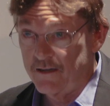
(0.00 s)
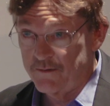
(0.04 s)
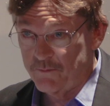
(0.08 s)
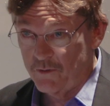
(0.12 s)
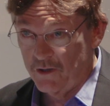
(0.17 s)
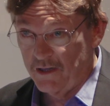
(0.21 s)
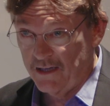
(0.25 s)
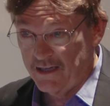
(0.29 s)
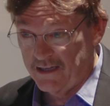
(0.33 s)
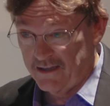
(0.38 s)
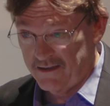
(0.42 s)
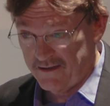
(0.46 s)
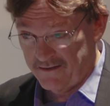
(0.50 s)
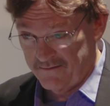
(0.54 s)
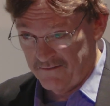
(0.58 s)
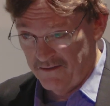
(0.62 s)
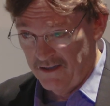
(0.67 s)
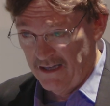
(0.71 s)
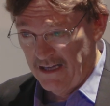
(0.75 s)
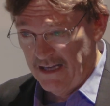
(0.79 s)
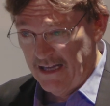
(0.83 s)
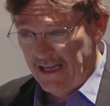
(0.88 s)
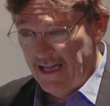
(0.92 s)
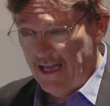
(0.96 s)
and he's willing
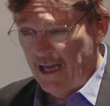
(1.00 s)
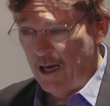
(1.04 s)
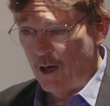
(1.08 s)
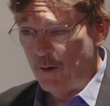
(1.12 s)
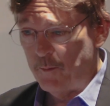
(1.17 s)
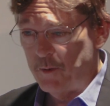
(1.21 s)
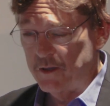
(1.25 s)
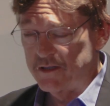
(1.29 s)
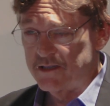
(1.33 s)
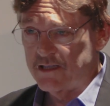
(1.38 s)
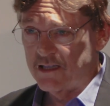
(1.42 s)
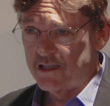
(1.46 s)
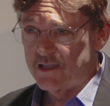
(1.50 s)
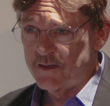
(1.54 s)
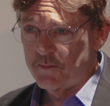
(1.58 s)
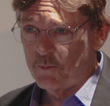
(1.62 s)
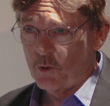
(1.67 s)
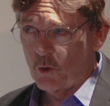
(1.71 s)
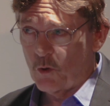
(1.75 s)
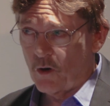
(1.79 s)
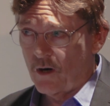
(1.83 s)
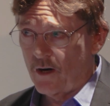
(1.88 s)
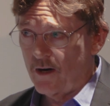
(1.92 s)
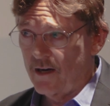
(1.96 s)
to help us
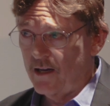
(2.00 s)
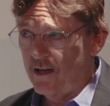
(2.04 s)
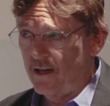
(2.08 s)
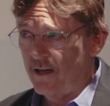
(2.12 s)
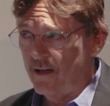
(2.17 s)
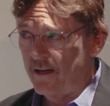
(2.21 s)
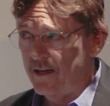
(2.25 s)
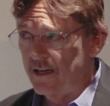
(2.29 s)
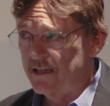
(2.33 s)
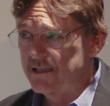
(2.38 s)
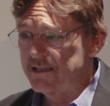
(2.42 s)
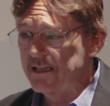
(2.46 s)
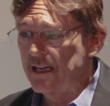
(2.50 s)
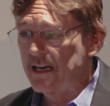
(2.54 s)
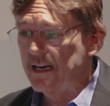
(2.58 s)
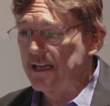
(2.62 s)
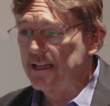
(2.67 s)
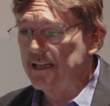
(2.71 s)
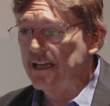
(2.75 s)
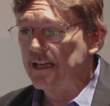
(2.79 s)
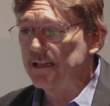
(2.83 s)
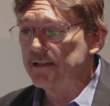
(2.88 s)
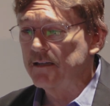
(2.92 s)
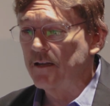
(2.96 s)
explore
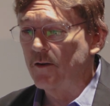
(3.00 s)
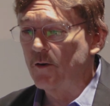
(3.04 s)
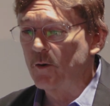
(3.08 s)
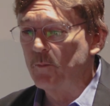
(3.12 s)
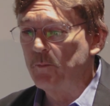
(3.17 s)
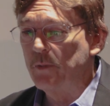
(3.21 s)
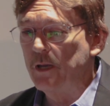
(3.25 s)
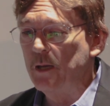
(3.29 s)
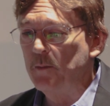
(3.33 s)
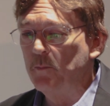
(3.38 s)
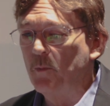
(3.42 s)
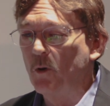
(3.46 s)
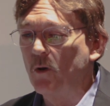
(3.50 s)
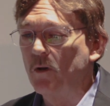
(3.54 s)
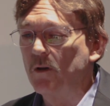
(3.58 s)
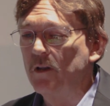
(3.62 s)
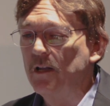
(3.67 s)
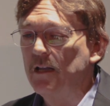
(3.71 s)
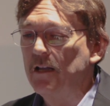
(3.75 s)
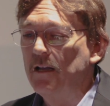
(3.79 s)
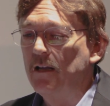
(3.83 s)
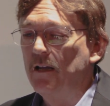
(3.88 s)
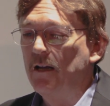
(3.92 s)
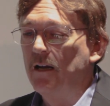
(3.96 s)
extending that to other
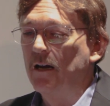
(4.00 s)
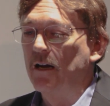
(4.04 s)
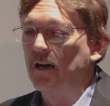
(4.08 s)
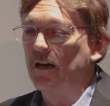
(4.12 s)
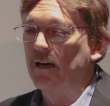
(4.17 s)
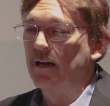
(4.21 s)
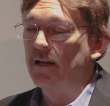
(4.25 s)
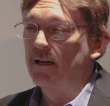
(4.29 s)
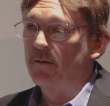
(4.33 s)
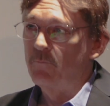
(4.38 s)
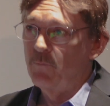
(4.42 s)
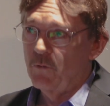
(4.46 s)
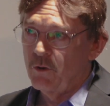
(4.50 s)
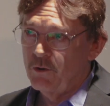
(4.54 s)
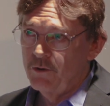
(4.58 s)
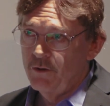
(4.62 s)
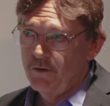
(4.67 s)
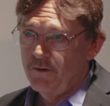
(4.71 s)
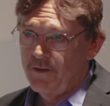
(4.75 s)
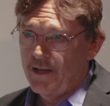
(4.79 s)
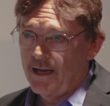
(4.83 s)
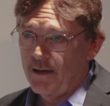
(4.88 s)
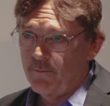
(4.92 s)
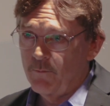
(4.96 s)
people, and we'll
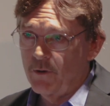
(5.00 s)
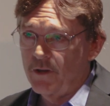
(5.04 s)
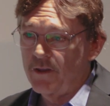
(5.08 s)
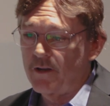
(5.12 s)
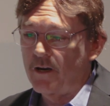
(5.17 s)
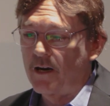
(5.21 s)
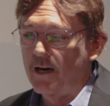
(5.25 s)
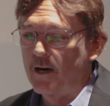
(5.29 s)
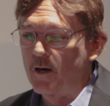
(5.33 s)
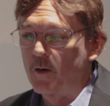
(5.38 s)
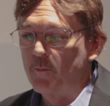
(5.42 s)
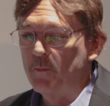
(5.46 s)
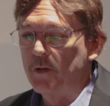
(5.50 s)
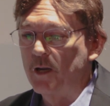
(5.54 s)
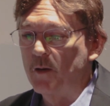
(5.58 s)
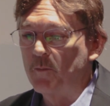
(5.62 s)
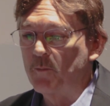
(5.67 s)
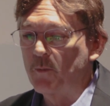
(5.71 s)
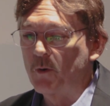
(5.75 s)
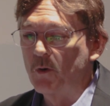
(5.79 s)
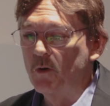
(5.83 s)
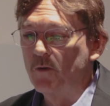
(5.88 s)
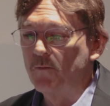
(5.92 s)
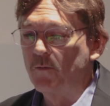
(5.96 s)
do that with IRB
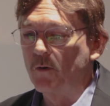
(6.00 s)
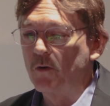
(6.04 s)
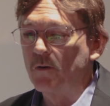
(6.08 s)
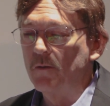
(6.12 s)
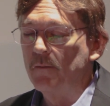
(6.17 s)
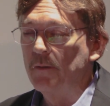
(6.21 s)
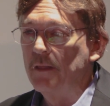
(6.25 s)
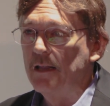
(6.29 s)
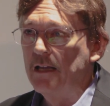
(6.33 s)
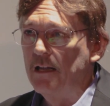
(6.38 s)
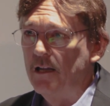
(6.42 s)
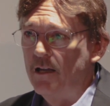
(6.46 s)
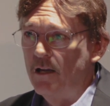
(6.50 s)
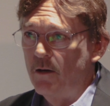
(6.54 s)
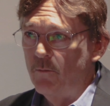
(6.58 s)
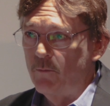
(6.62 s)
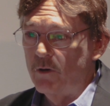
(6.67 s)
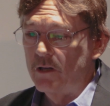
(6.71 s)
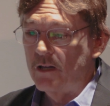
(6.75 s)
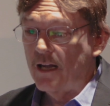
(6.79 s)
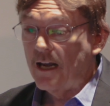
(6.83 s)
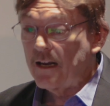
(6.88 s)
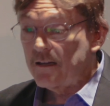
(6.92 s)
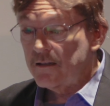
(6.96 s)
approval.
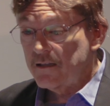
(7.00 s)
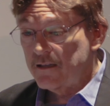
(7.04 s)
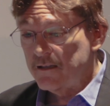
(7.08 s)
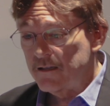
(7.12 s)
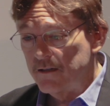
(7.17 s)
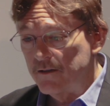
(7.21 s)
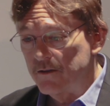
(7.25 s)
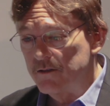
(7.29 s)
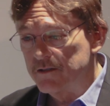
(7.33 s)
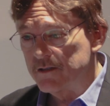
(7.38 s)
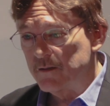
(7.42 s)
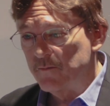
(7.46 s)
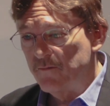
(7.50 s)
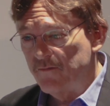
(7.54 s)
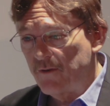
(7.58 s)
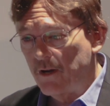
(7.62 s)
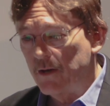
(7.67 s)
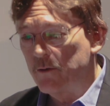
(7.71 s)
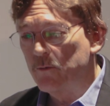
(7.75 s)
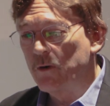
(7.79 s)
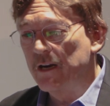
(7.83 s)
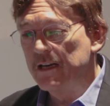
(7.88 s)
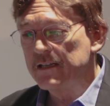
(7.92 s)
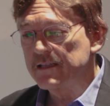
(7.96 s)
We'd like to do some
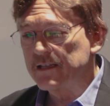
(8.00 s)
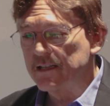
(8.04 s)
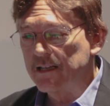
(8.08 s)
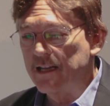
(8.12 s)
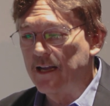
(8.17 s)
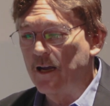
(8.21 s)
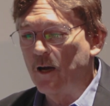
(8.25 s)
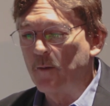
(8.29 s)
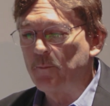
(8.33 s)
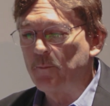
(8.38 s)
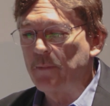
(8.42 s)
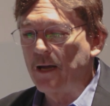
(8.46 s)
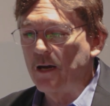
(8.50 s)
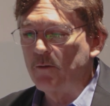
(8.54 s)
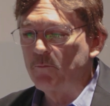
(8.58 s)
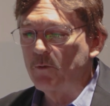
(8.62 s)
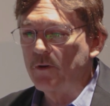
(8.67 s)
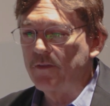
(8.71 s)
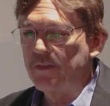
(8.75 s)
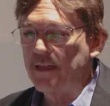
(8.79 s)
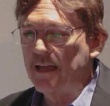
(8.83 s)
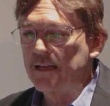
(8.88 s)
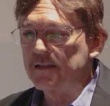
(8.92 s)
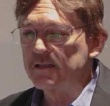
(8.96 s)
fundraising to help out
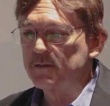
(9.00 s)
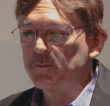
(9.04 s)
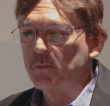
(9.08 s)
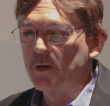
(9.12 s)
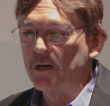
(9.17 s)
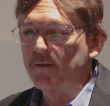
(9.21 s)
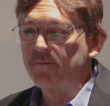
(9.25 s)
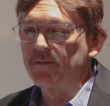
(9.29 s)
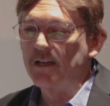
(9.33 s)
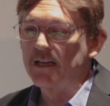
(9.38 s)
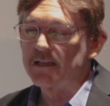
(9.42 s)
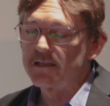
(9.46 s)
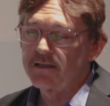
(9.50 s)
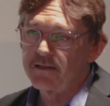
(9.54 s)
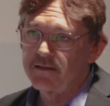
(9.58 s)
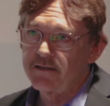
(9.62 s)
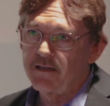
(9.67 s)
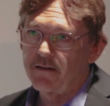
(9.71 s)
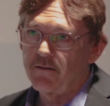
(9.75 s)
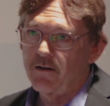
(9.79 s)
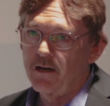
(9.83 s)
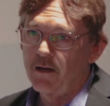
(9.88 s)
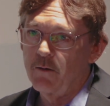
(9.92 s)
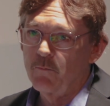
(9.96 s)
with this, but if
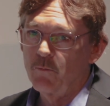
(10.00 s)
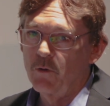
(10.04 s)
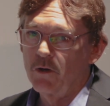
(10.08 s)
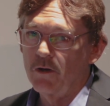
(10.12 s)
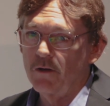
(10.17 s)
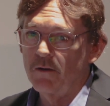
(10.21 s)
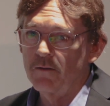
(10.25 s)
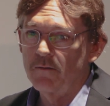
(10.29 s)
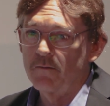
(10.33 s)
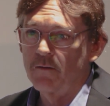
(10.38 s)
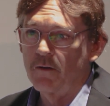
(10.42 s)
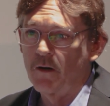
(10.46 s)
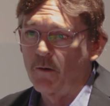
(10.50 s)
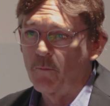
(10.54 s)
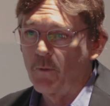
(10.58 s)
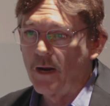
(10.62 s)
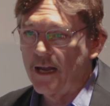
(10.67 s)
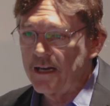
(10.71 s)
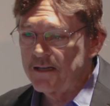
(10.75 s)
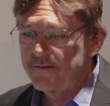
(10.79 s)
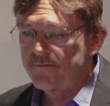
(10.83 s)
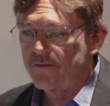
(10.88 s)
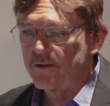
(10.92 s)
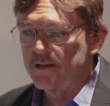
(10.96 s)
necessary, we'll
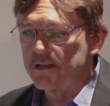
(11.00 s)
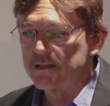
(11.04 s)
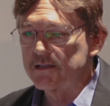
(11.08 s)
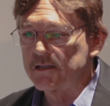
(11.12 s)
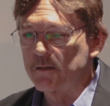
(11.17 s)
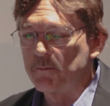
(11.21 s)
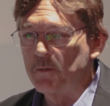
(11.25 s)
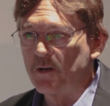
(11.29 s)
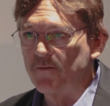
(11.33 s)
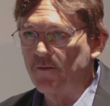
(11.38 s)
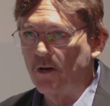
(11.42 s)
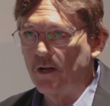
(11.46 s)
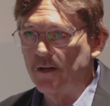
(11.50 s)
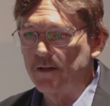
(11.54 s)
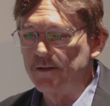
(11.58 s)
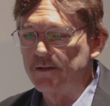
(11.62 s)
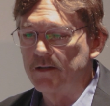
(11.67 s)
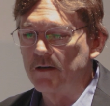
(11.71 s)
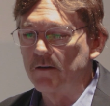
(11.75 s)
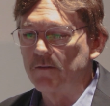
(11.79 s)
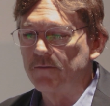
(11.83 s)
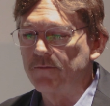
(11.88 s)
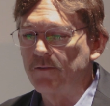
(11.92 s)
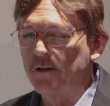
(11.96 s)
arrange for this to be
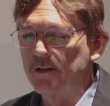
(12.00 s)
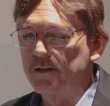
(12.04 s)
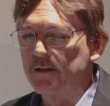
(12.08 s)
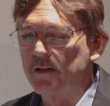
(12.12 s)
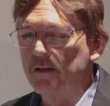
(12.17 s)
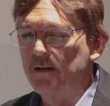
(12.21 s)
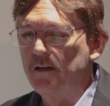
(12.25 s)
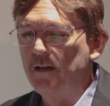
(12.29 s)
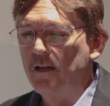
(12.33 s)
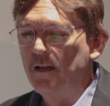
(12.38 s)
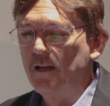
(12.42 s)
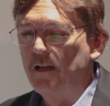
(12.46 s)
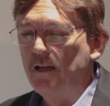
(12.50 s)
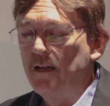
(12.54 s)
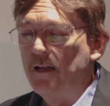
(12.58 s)
volunteer funded.